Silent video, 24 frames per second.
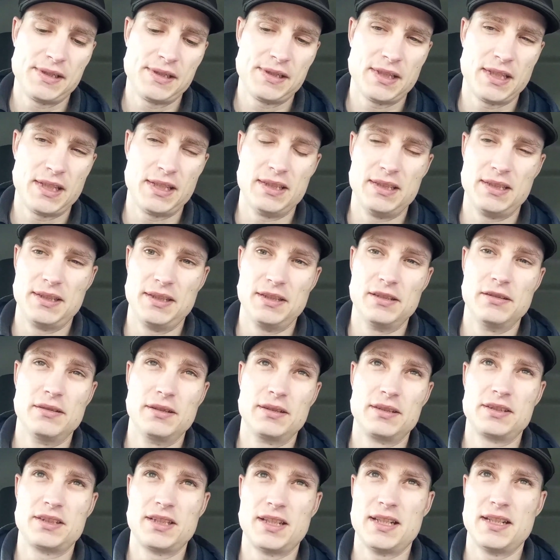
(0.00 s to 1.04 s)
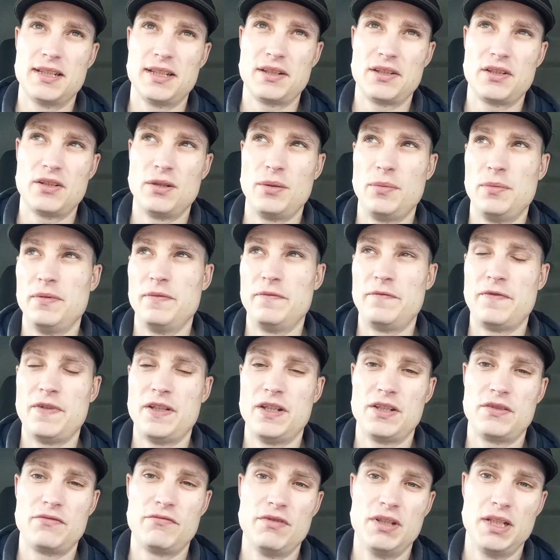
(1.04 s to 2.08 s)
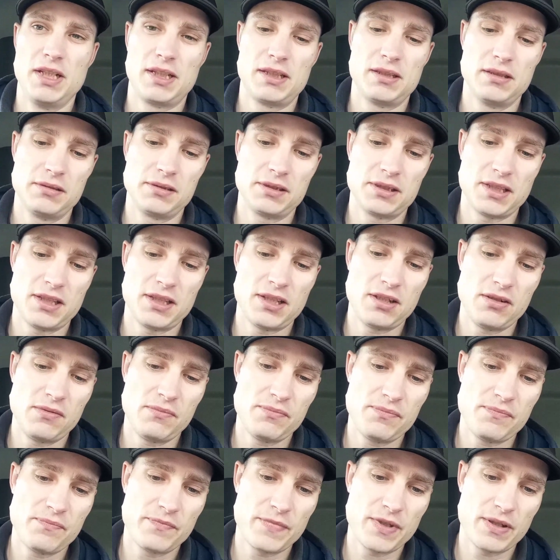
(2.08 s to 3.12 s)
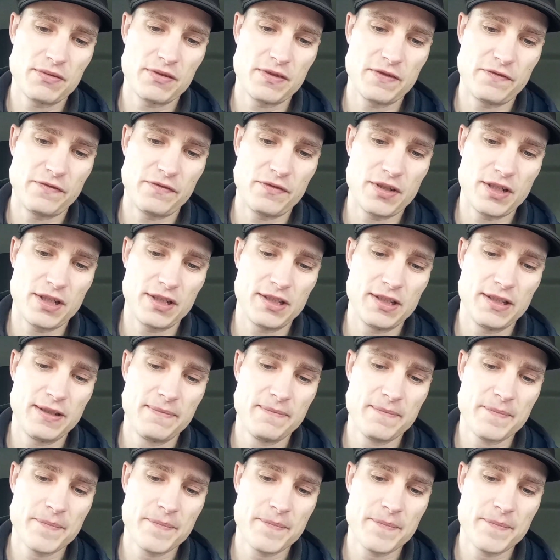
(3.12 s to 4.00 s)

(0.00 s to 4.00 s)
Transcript: and then I started at home and finished really close to home. That was a Friday.